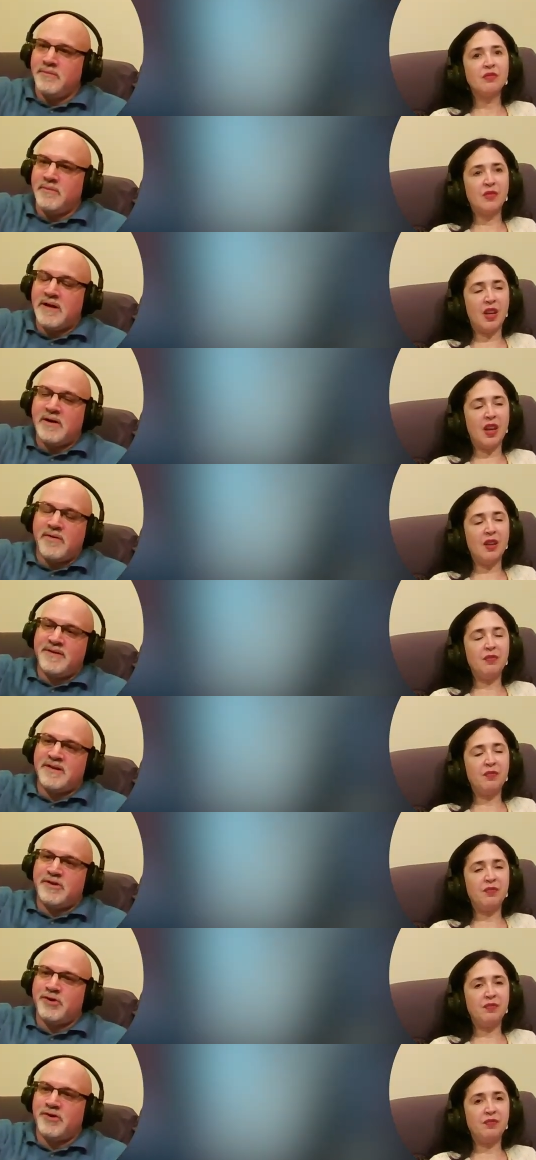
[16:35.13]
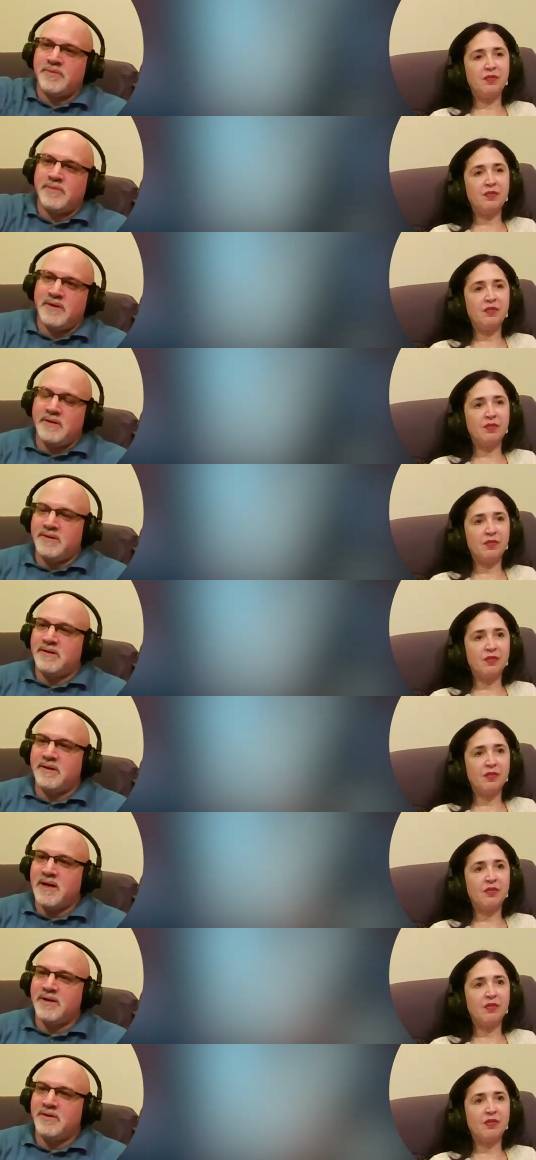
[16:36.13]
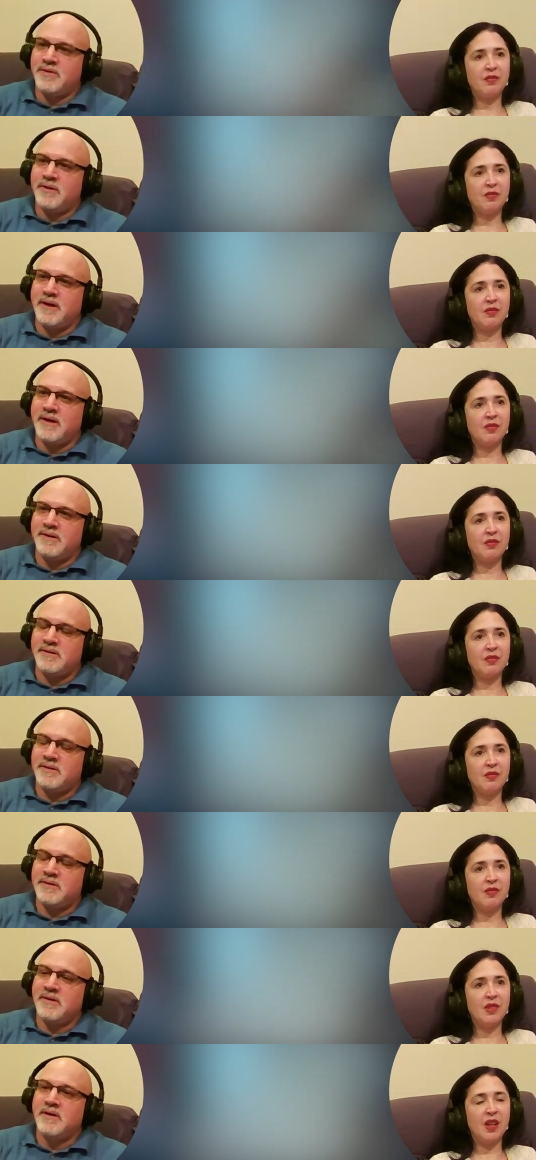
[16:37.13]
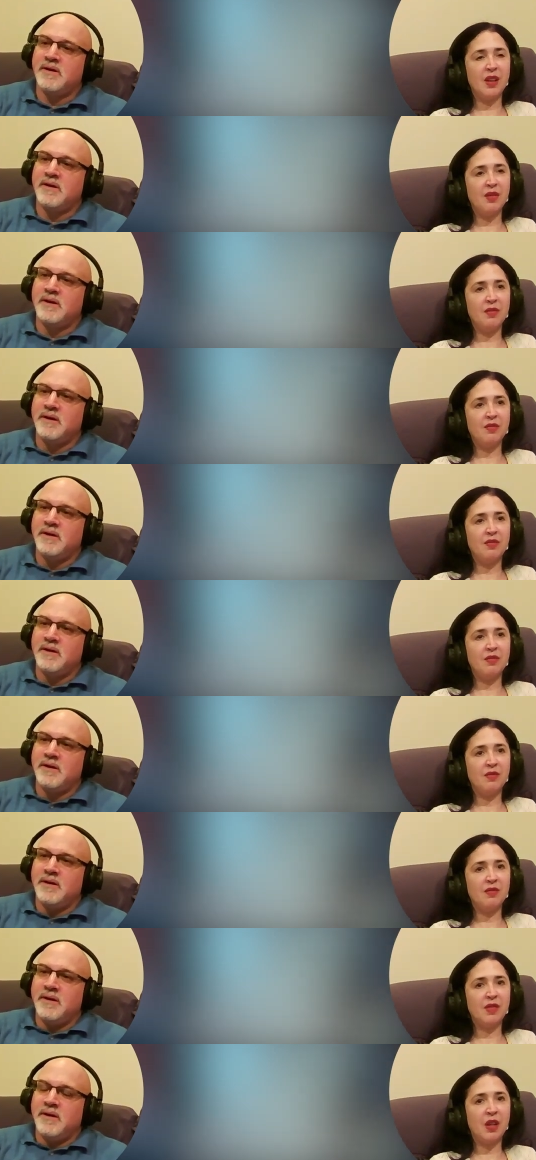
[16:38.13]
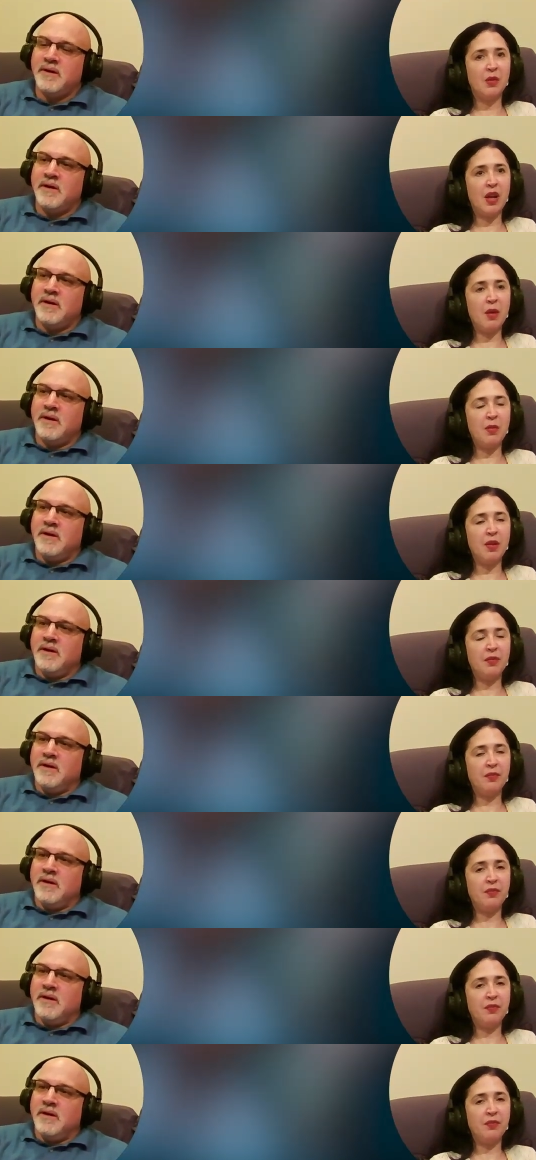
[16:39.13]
Speaker 1: I don't know if he's a surgeon, but he's a doctor, I guess.
Speaker 2: Yeah. Like what happened?